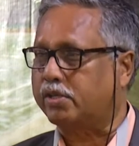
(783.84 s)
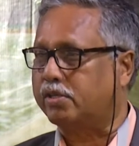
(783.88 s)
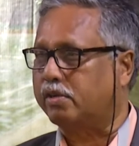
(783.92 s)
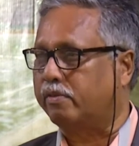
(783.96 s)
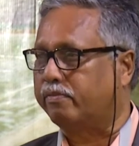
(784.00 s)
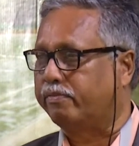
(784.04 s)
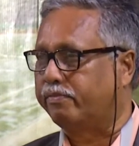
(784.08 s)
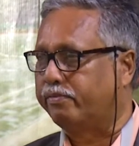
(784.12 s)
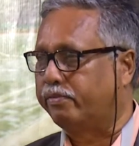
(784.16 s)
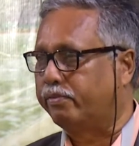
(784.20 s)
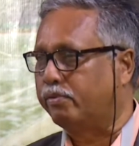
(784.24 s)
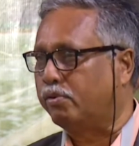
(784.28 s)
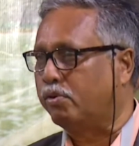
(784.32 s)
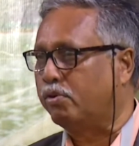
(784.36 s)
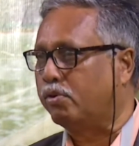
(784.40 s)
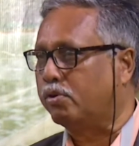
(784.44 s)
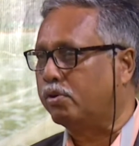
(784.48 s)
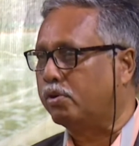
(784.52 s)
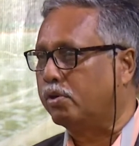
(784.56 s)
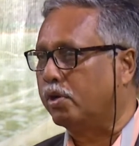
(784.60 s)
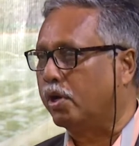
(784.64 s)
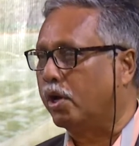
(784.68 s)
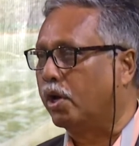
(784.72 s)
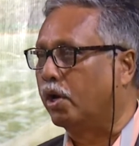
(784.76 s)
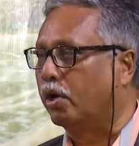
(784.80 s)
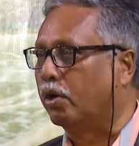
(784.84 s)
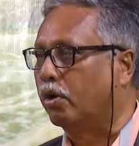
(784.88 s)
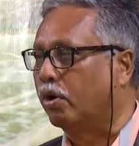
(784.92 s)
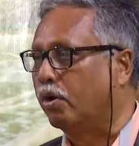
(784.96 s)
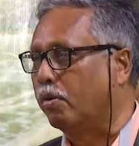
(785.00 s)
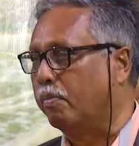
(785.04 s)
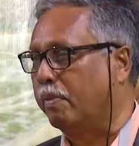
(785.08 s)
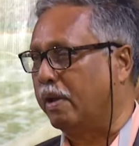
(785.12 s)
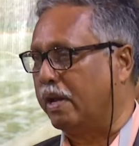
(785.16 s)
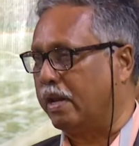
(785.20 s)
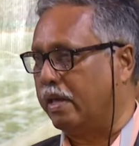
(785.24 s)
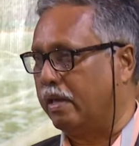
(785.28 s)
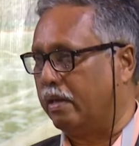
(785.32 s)
of food
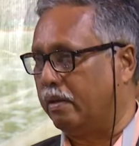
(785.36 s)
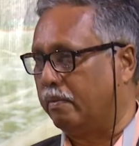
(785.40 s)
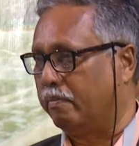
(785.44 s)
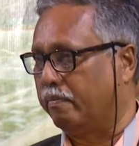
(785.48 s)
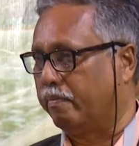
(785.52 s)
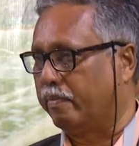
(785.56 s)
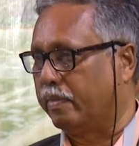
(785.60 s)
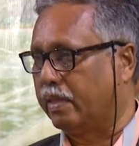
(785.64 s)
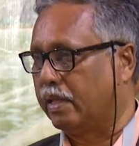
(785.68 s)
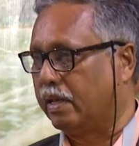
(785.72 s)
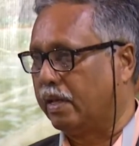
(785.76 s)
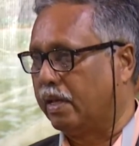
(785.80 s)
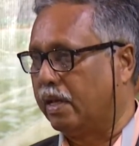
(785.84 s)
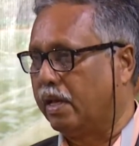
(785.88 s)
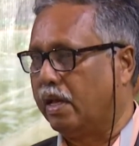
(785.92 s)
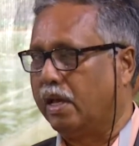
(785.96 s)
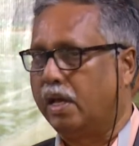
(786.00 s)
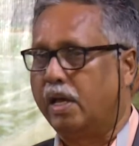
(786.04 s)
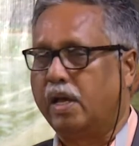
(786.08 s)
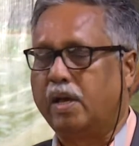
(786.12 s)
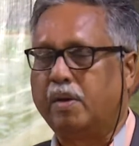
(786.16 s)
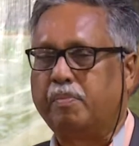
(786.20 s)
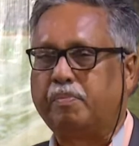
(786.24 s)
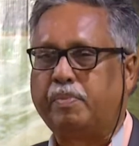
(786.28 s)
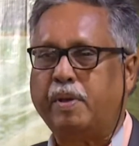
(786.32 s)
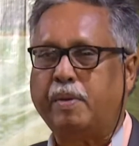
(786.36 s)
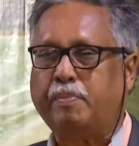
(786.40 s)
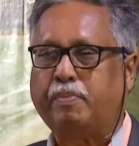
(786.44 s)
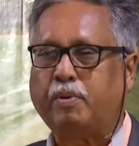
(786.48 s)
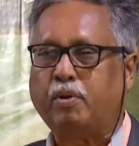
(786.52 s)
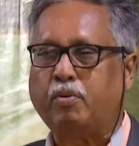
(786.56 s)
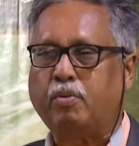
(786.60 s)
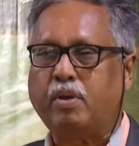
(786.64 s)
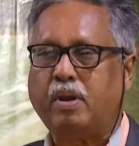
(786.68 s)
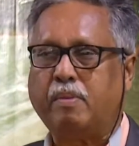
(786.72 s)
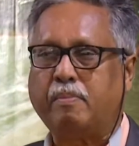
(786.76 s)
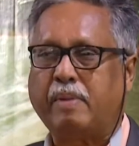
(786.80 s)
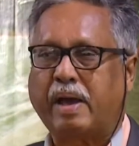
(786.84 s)
globally. People
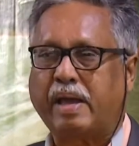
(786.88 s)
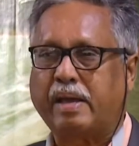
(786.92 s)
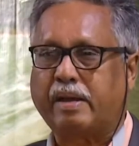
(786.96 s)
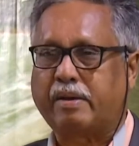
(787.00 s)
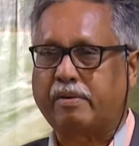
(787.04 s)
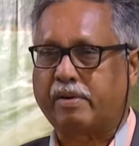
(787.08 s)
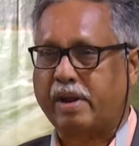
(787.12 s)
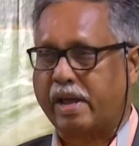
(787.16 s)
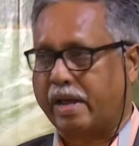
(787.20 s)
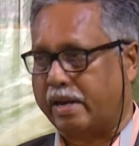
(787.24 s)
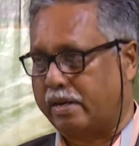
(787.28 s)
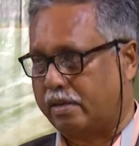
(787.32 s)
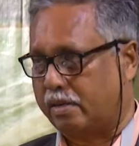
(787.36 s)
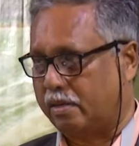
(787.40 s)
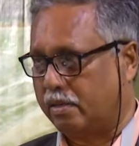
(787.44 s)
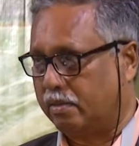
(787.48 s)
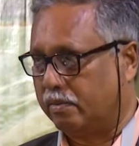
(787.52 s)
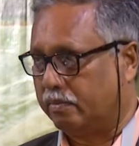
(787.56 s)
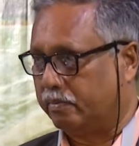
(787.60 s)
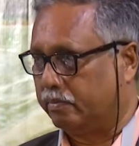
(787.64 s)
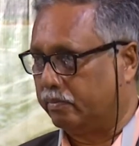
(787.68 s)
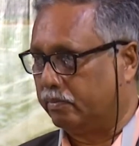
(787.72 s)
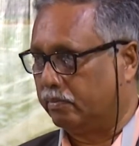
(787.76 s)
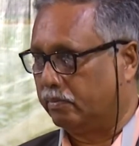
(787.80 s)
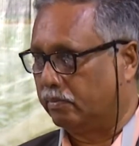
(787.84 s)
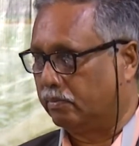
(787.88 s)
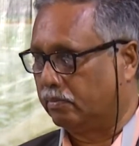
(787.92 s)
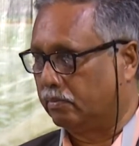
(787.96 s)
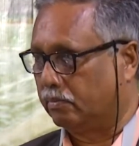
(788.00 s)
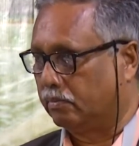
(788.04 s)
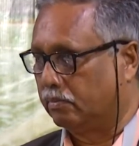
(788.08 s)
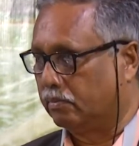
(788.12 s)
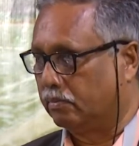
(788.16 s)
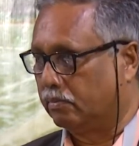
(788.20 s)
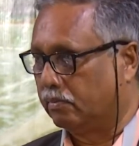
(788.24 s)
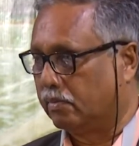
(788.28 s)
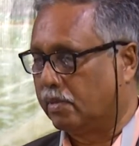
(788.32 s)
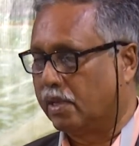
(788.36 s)
will migrate.
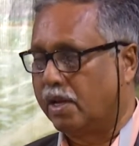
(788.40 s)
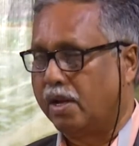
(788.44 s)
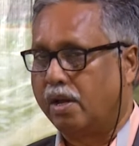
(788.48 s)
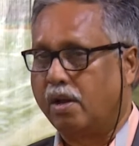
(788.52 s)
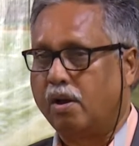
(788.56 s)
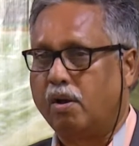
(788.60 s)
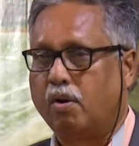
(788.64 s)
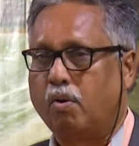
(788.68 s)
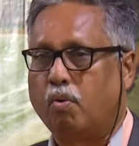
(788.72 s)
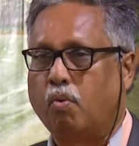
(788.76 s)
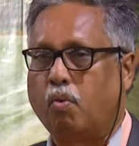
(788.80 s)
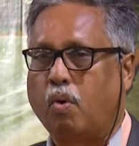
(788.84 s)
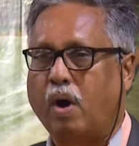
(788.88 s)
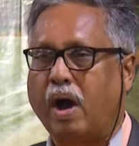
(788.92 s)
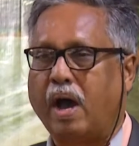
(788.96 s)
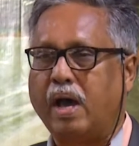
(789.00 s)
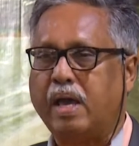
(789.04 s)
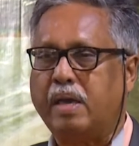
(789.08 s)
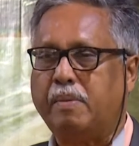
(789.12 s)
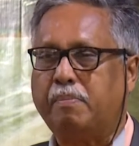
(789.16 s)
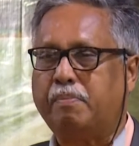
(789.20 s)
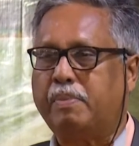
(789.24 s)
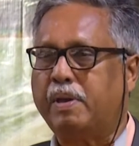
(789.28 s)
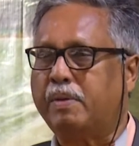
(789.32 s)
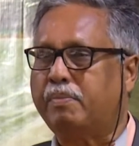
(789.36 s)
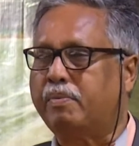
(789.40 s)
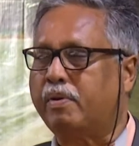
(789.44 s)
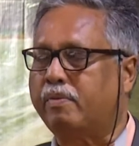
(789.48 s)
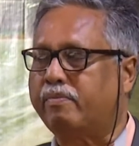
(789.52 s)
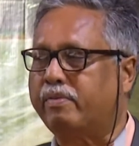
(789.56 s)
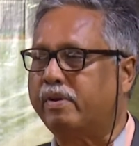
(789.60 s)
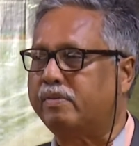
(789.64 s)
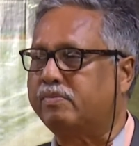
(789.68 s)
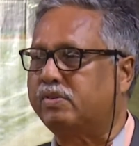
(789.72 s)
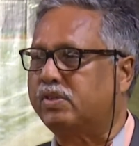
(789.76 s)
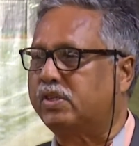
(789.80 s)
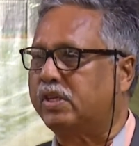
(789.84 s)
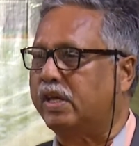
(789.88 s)
Why people
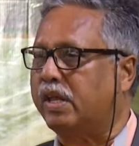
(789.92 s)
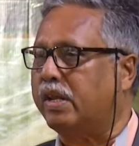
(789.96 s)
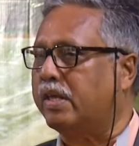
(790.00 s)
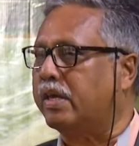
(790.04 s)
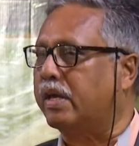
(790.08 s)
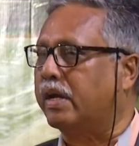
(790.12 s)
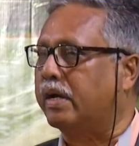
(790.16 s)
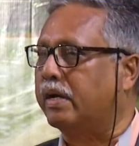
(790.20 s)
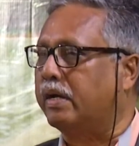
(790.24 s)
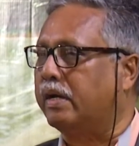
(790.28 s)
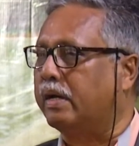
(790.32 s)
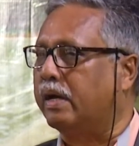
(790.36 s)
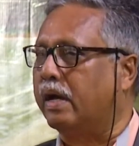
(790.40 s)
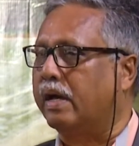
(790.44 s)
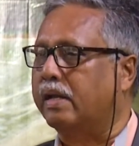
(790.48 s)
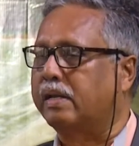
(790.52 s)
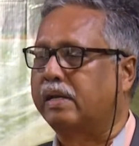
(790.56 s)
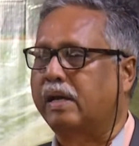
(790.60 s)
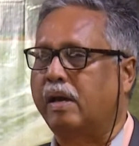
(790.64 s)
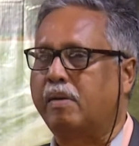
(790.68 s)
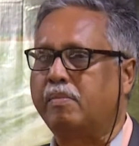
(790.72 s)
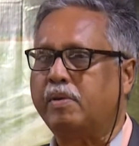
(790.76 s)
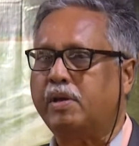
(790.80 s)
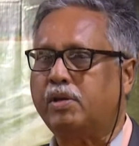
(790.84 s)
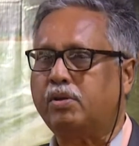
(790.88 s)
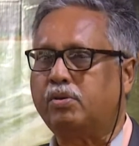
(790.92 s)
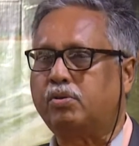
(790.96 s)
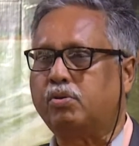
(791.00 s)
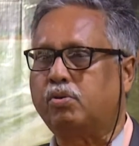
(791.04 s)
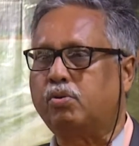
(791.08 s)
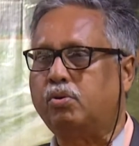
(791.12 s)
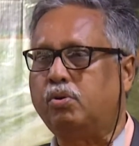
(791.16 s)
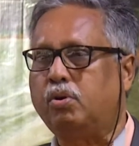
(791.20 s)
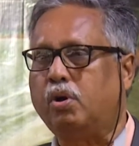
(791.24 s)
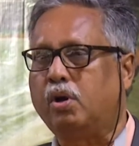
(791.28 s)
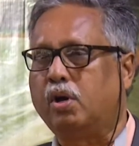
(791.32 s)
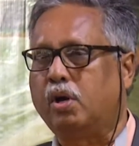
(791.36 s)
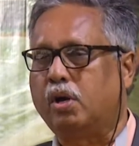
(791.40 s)
from Syria are coming
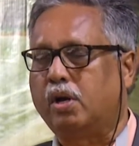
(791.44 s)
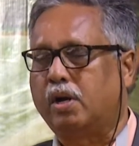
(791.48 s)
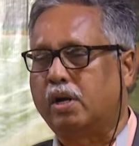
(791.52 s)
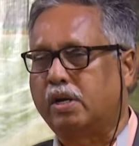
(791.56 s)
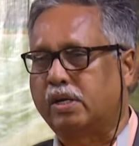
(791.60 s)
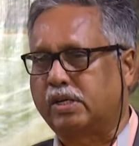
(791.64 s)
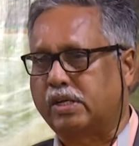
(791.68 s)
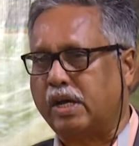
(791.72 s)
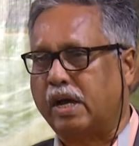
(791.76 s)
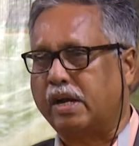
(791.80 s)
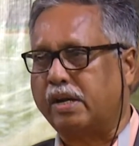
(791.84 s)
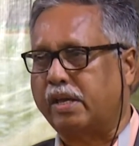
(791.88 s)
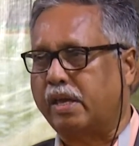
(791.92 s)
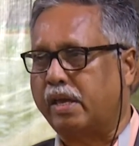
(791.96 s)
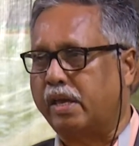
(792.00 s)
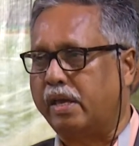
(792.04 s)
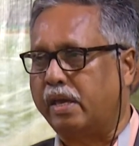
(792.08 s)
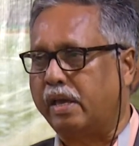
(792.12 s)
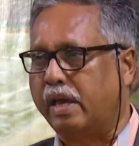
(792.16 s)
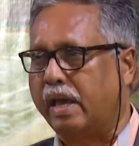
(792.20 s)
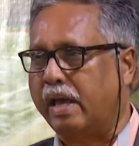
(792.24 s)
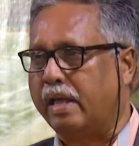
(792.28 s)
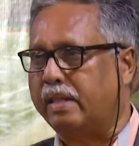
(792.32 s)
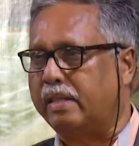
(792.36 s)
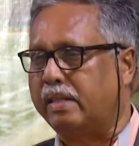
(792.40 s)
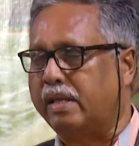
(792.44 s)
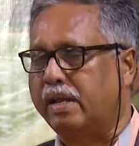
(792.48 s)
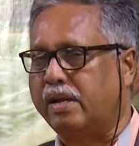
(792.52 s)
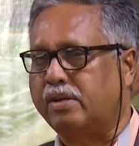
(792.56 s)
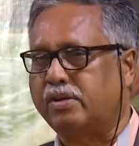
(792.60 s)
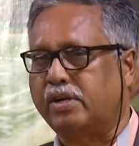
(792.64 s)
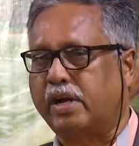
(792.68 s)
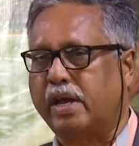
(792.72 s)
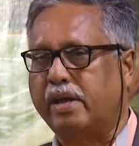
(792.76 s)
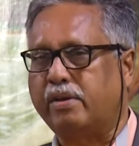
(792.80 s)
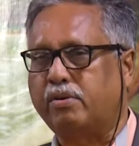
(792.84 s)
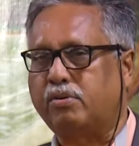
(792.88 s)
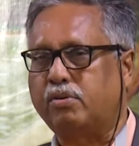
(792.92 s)
to Turkey and then
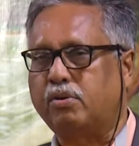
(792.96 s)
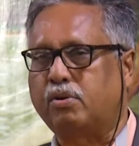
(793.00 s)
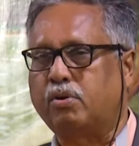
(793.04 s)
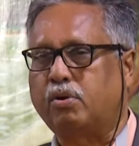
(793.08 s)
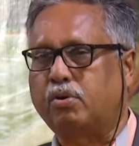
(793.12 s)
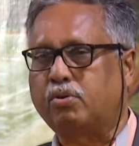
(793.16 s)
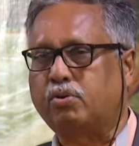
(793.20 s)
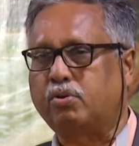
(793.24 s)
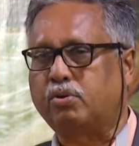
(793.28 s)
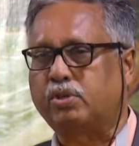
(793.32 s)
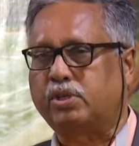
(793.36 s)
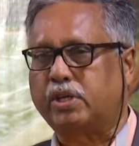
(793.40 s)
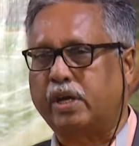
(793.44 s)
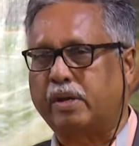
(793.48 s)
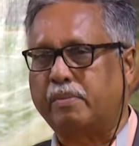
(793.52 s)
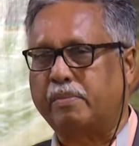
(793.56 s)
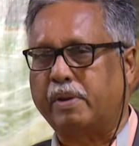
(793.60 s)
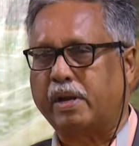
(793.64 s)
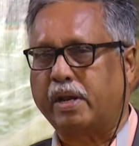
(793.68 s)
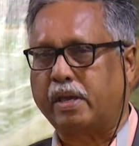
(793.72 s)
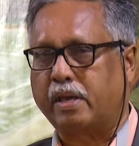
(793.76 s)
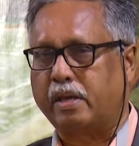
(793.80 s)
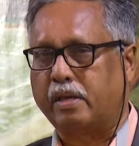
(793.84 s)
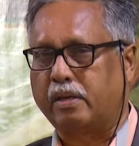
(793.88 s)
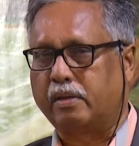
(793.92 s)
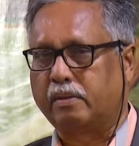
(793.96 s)
trying to go to Germany?